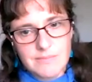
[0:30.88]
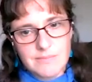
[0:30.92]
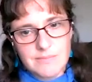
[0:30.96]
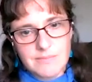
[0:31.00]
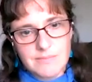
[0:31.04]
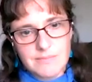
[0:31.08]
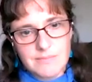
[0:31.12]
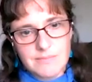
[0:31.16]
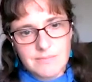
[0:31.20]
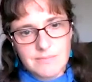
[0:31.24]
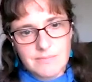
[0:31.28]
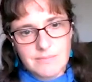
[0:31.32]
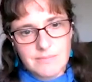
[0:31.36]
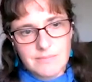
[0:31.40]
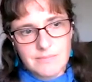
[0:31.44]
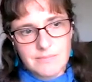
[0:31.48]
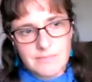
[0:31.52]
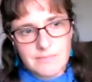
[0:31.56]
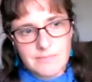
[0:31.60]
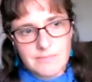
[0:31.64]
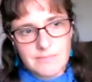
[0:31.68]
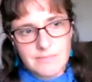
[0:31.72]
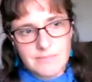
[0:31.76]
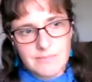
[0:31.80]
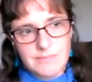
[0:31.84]

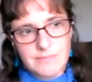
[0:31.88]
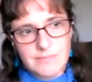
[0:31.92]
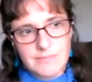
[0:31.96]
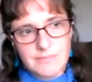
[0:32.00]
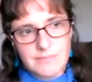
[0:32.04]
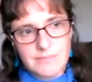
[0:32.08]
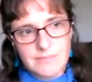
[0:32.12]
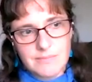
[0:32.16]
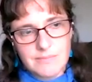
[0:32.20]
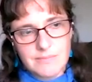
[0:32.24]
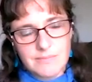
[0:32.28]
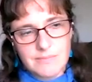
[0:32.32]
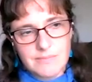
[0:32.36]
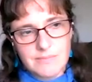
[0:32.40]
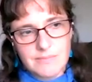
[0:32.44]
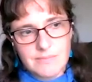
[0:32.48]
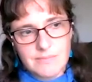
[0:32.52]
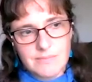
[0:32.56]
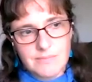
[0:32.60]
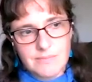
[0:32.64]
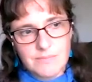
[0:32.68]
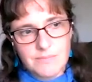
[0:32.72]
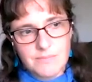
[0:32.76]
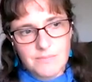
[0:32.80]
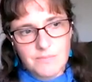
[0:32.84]

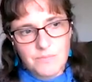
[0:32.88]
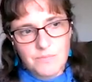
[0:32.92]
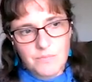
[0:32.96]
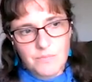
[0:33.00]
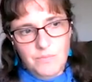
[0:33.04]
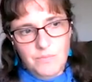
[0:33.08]
The person shown says nothing.